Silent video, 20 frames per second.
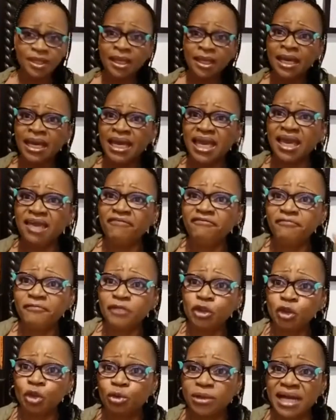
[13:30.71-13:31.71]
If
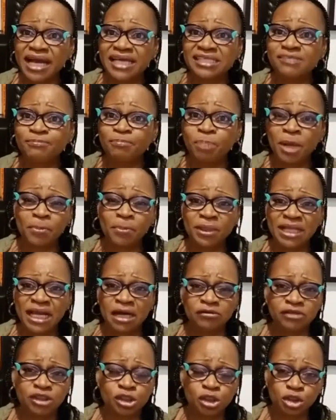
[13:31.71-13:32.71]
Shukura is popular on
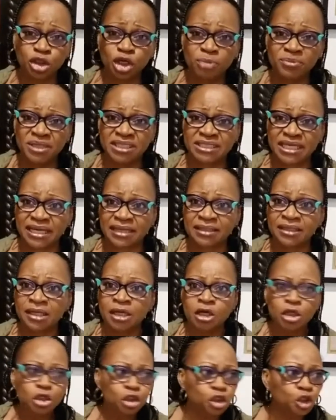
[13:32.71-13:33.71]
social media,
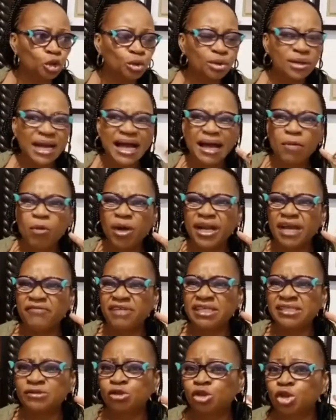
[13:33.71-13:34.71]
whatever
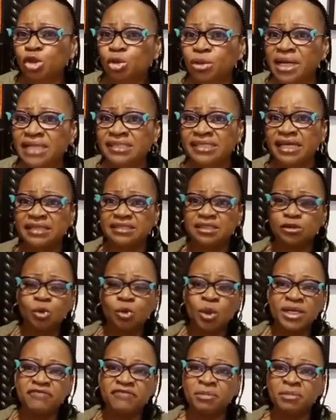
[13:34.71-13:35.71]
Shukura says is what
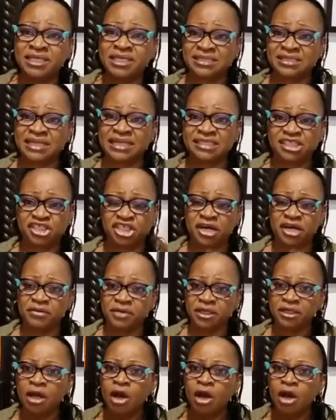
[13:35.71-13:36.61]
everybody starts sharing.